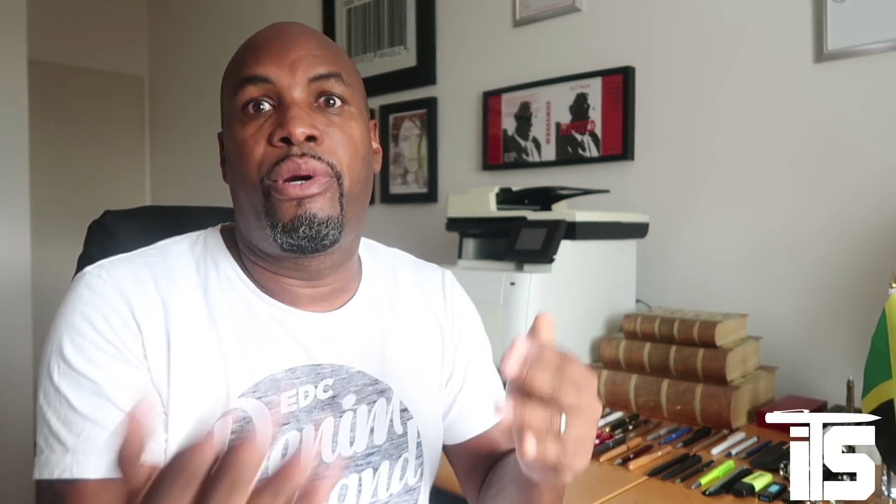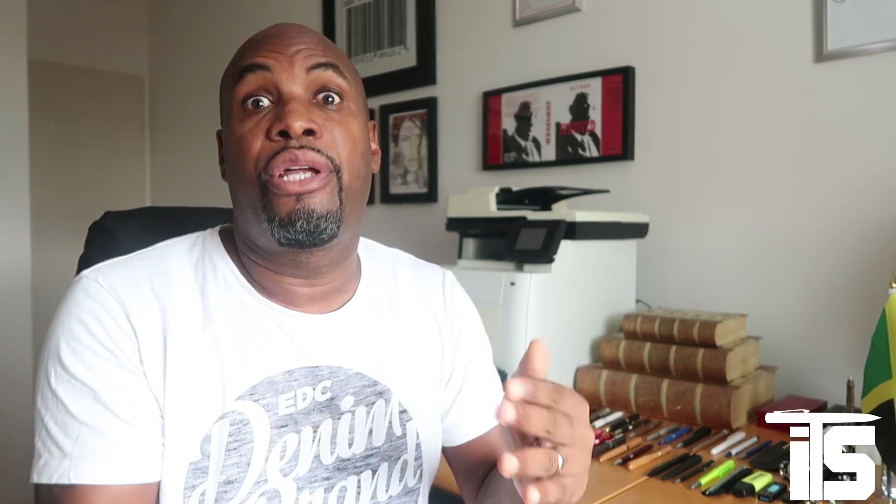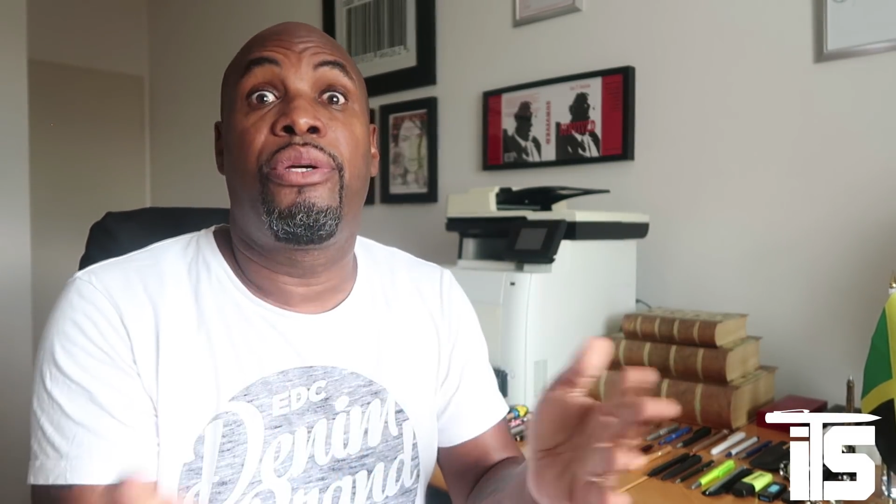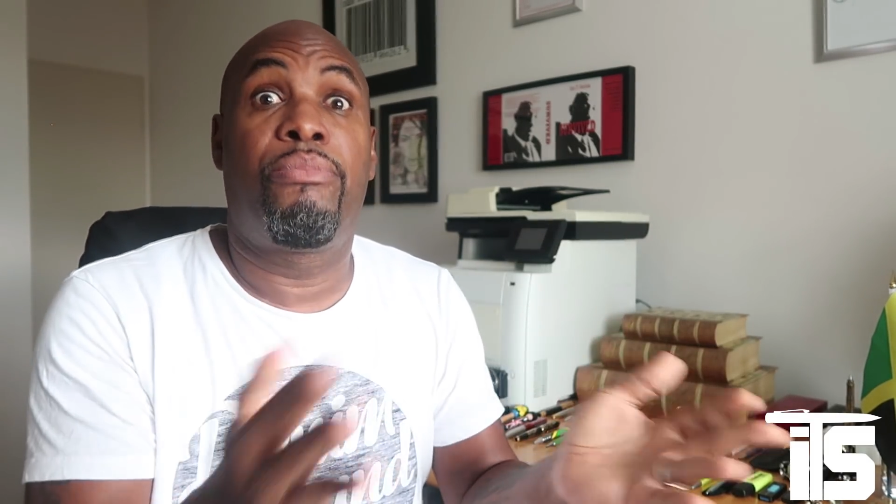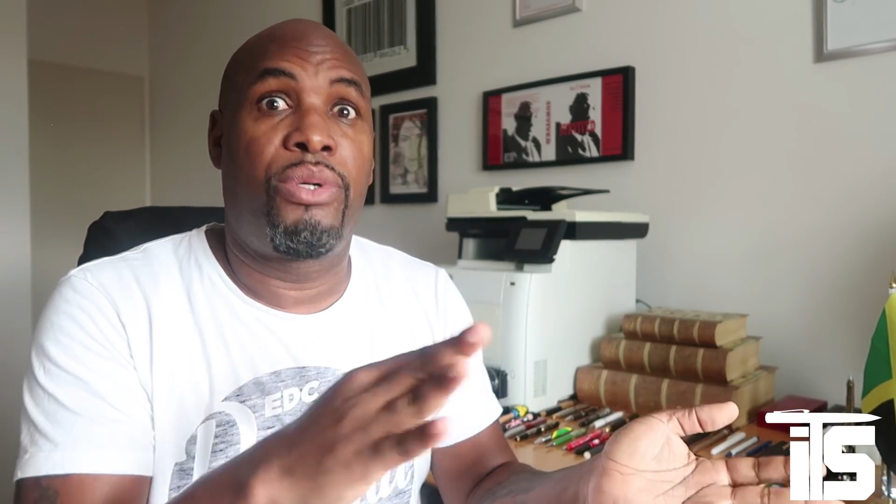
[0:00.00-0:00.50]

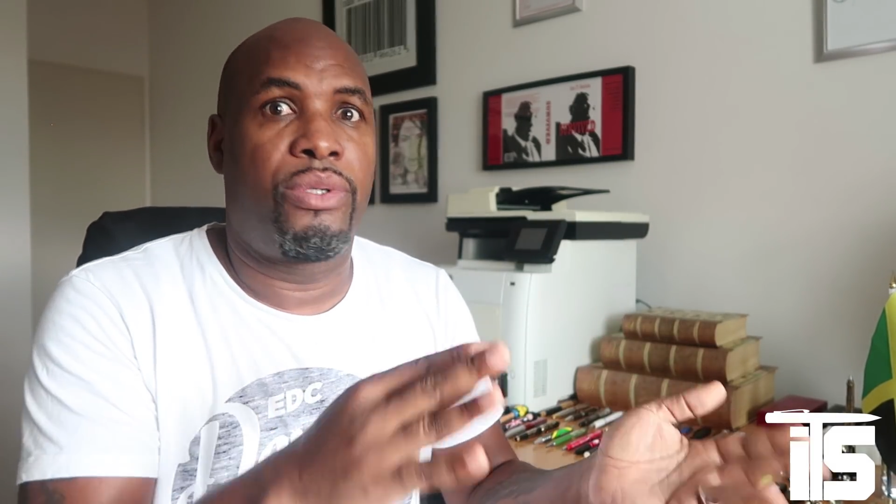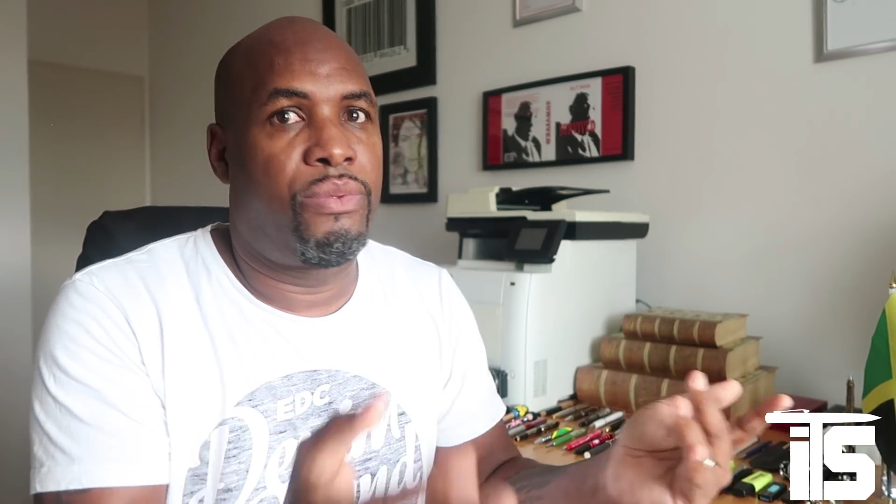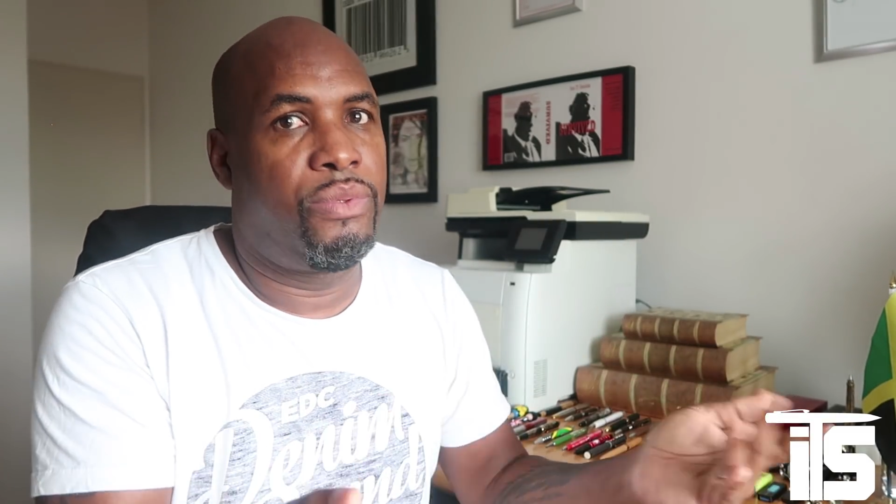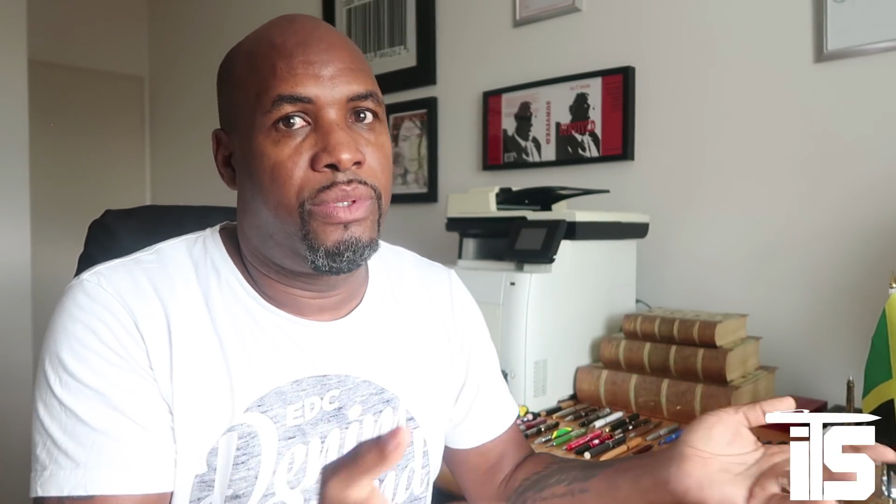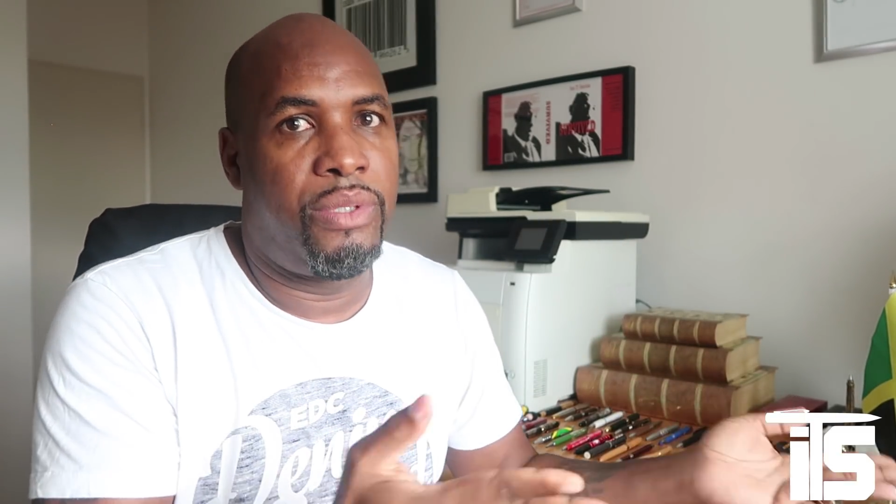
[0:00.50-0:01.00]
whether you broke
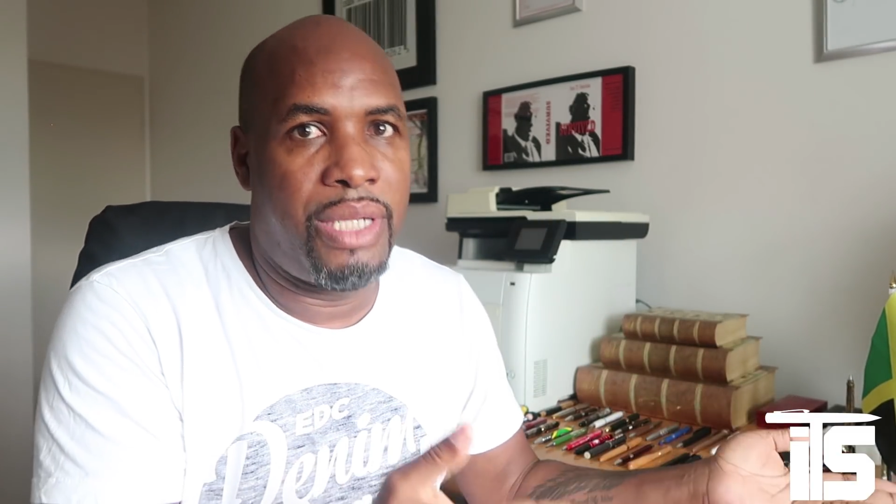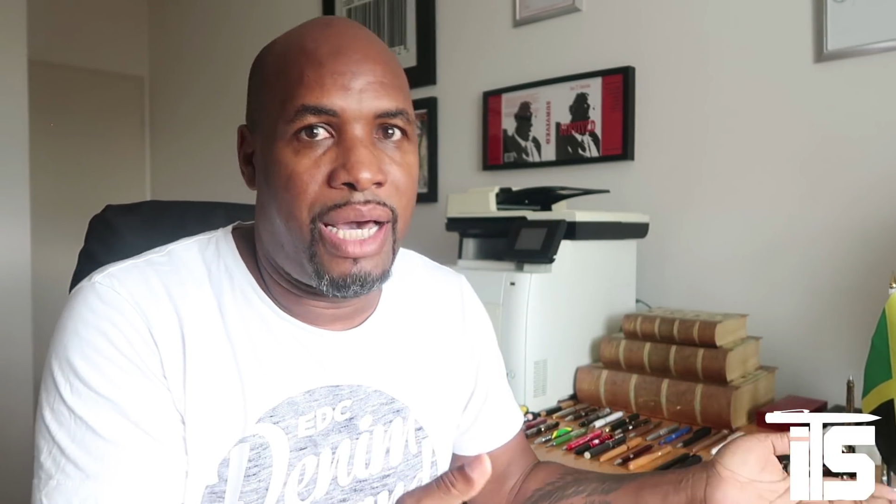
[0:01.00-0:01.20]
the rule or